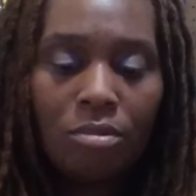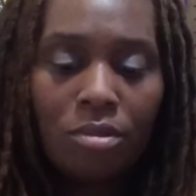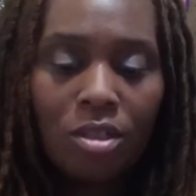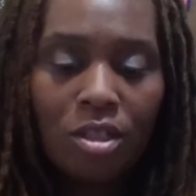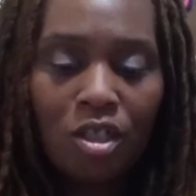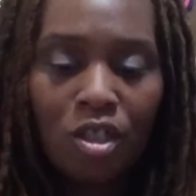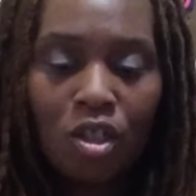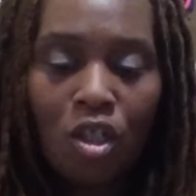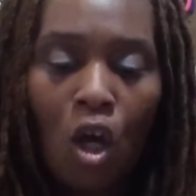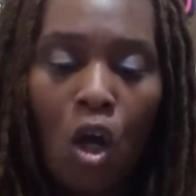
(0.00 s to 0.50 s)

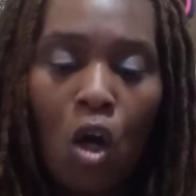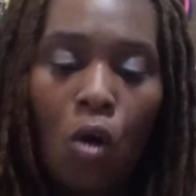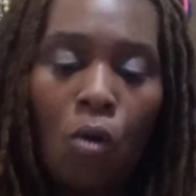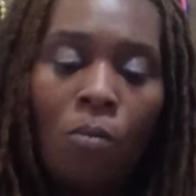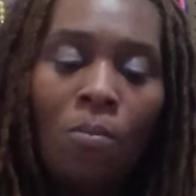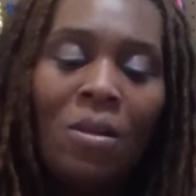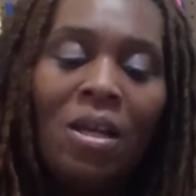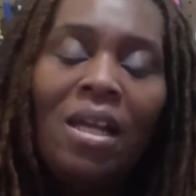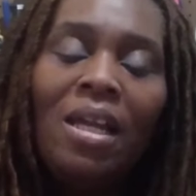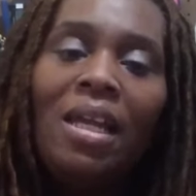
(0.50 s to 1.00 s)
So
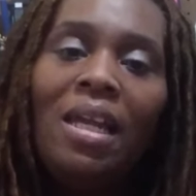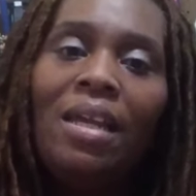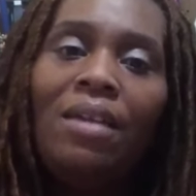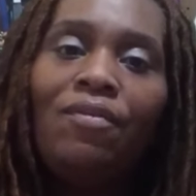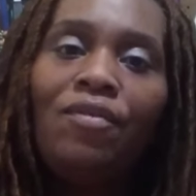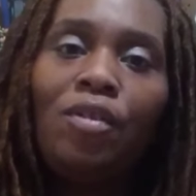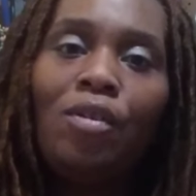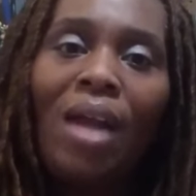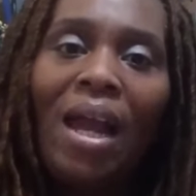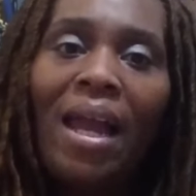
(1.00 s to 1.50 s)

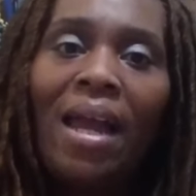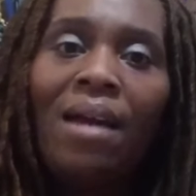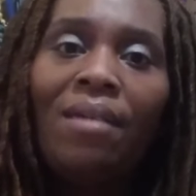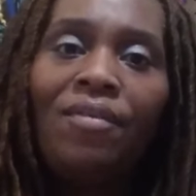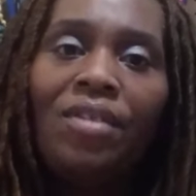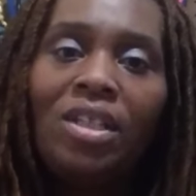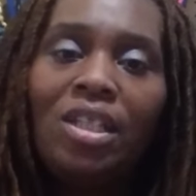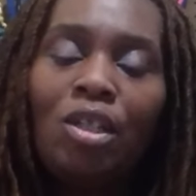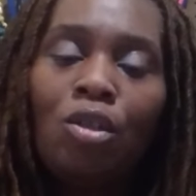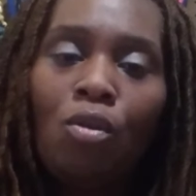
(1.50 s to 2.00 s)
if you
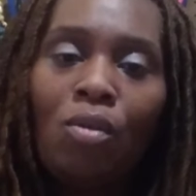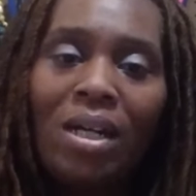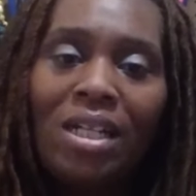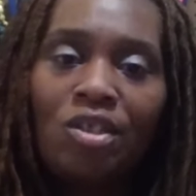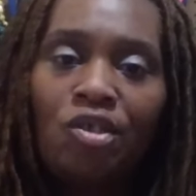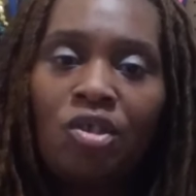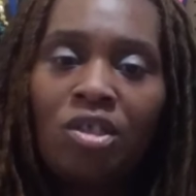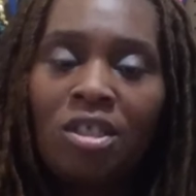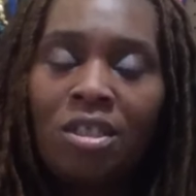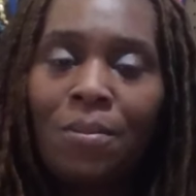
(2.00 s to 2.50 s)
have any
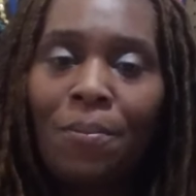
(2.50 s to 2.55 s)
questions